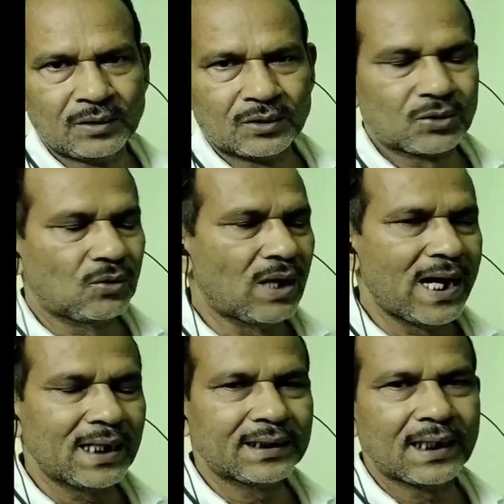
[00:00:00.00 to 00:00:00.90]
So
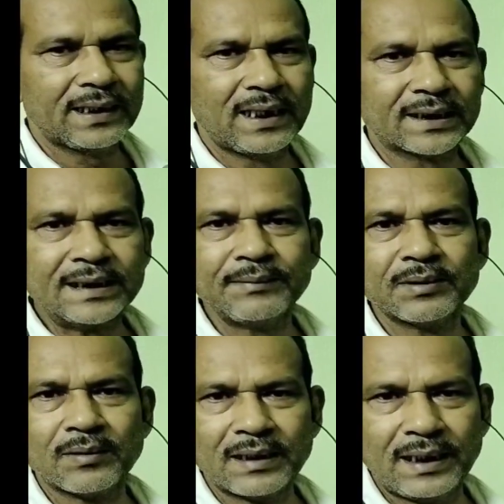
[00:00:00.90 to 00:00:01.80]
higher the electronegativity
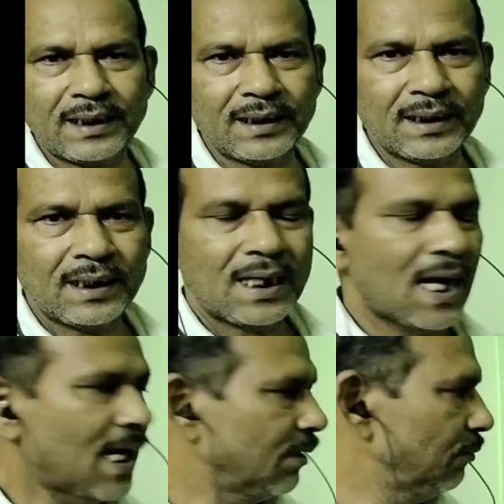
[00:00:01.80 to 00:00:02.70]
of A,
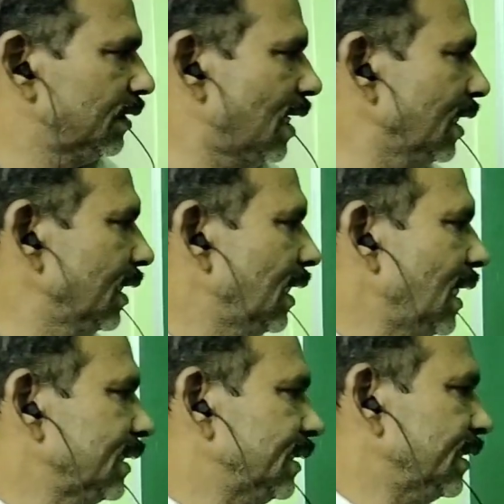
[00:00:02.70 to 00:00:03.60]
higher with the
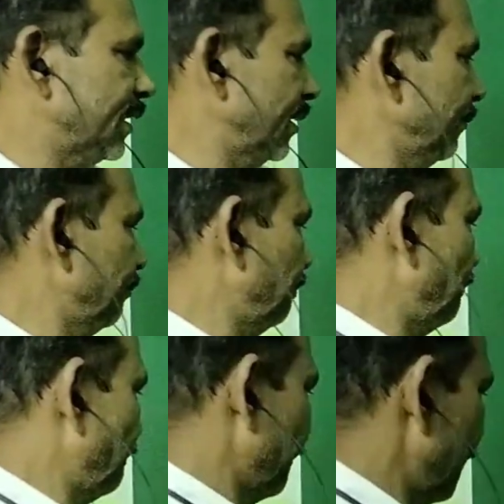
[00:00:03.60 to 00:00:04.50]
acid.
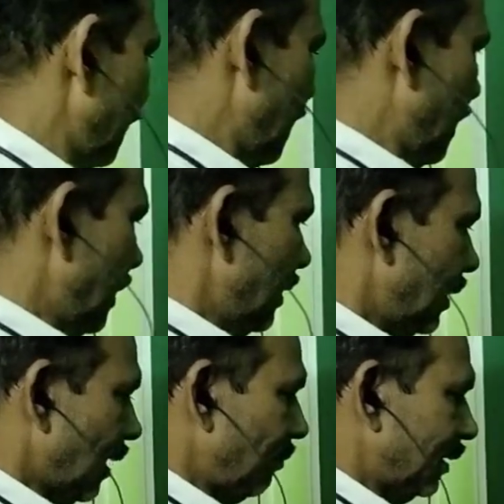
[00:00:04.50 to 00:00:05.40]

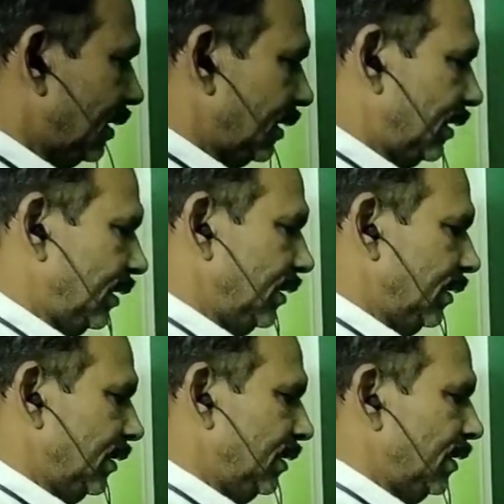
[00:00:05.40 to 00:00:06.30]
Number
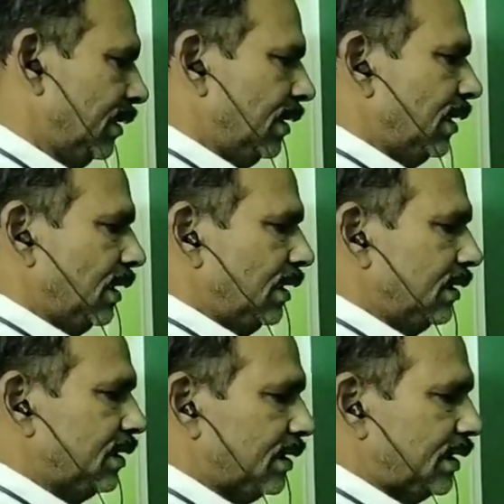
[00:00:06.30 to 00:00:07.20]
three
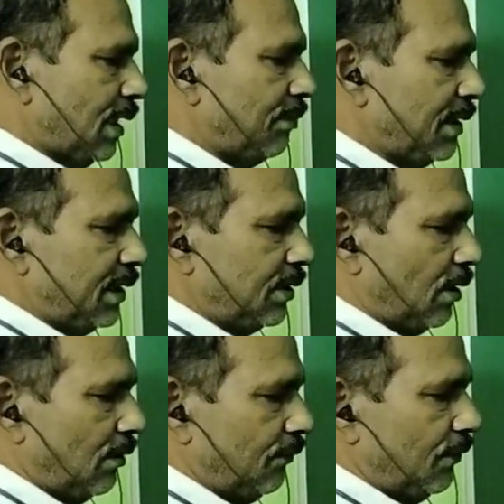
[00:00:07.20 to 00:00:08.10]
is stability
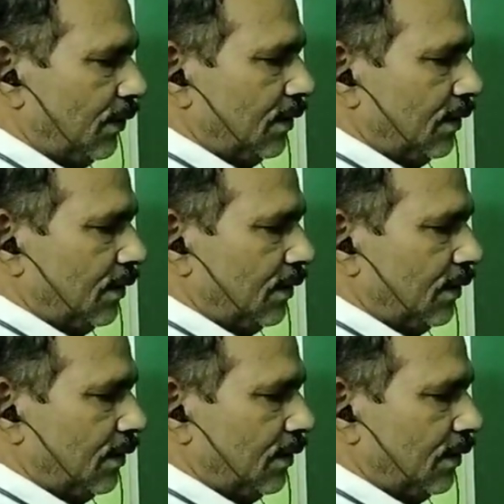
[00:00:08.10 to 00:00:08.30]
of